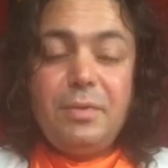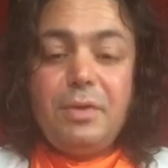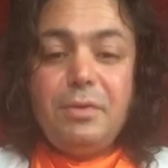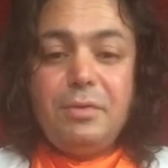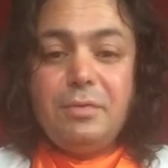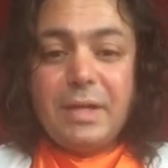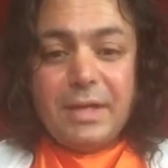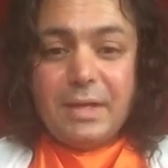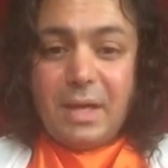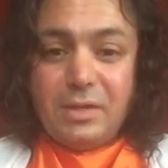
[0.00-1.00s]
you to
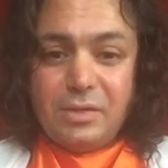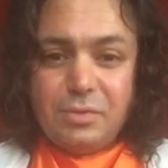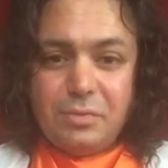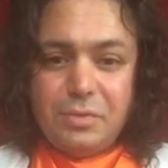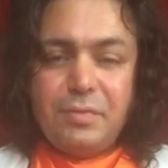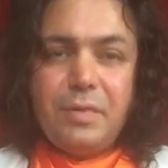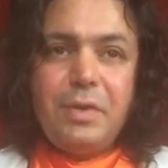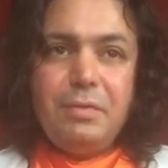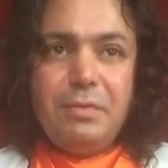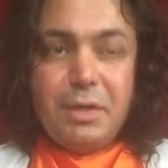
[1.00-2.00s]
recognize the source, for
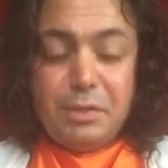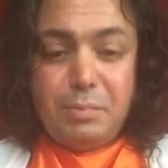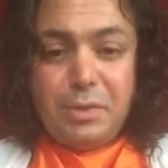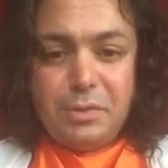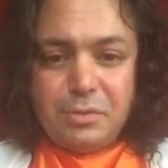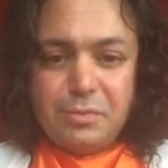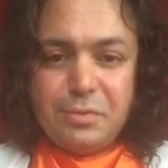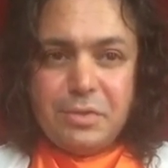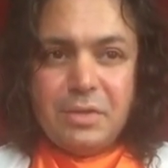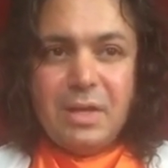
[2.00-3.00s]
you to experience the
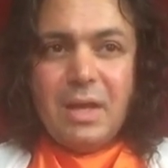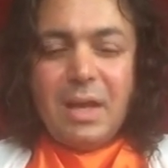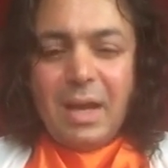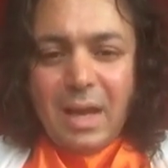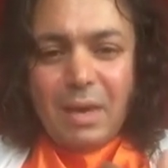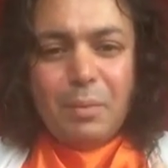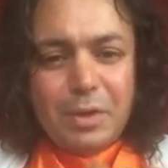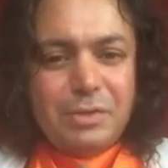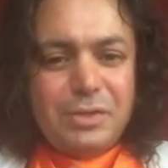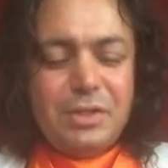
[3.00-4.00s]
source. And when
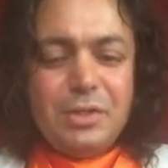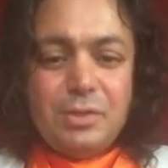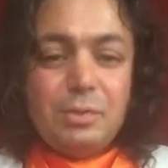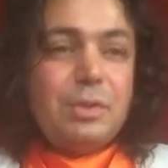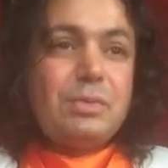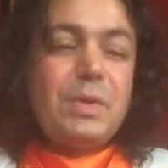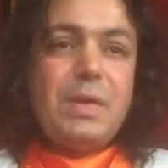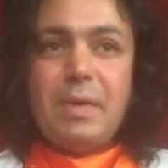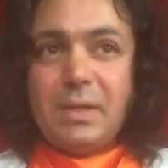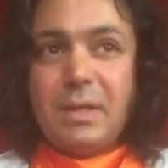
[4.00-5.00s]
you see the source, when you
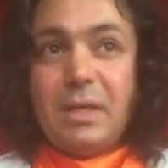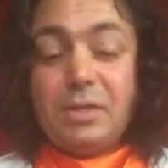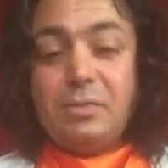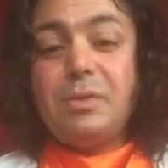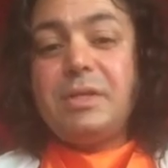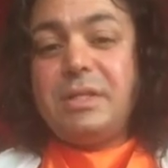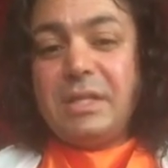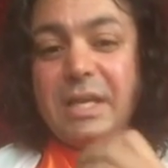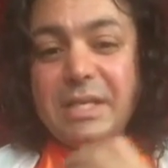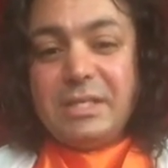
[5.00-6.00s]
recognize the source, it's
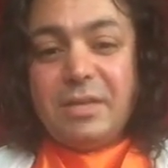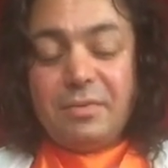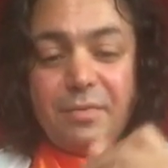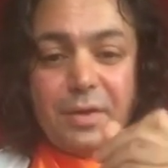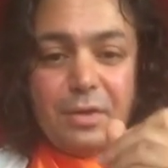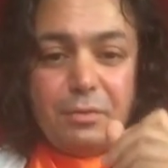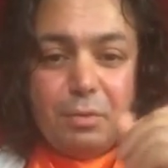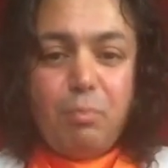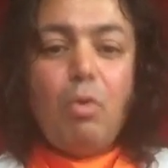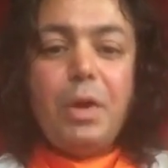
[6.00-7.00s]
easier for you to
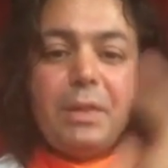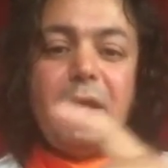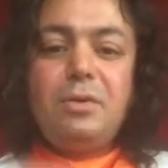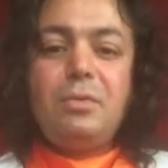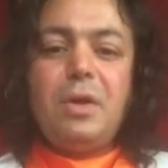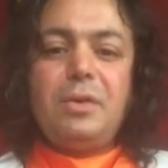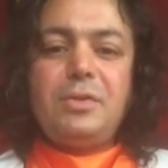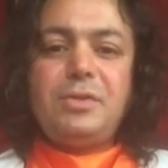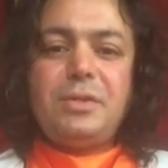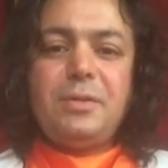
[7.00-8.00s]
point that to
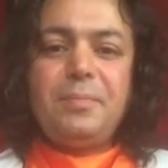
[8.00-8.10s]
others,